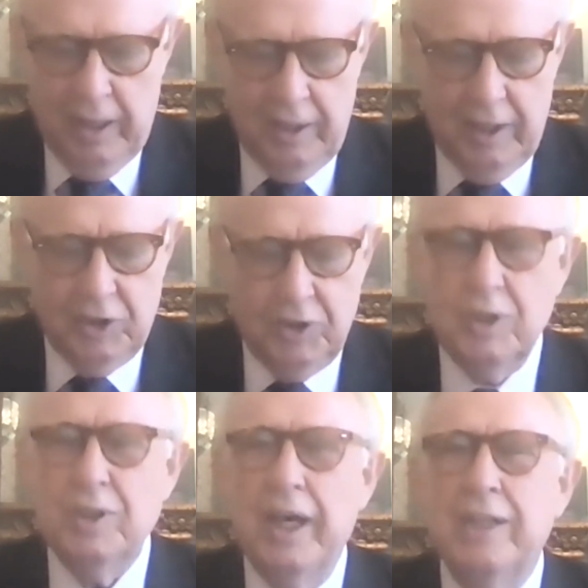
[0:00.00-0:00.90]
This
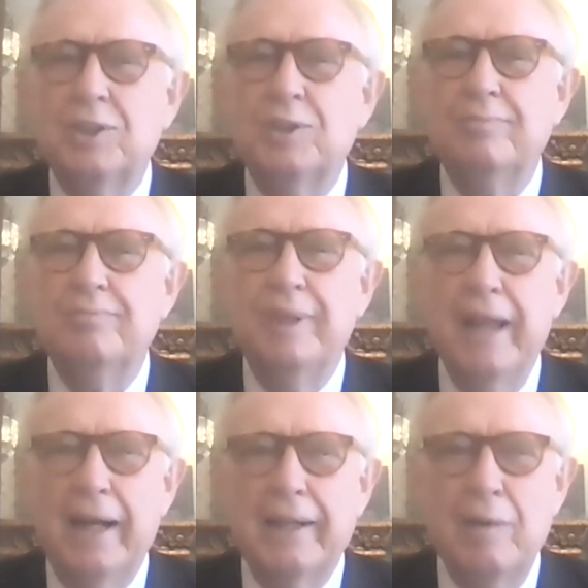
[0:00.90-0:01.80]
success did
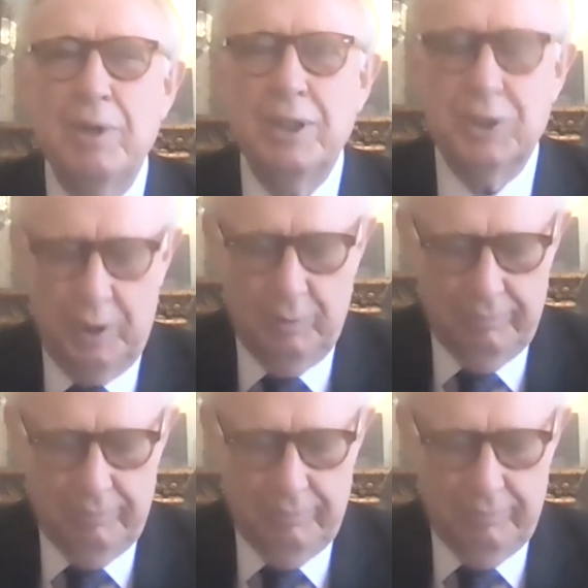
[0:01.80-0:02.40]
not come easy.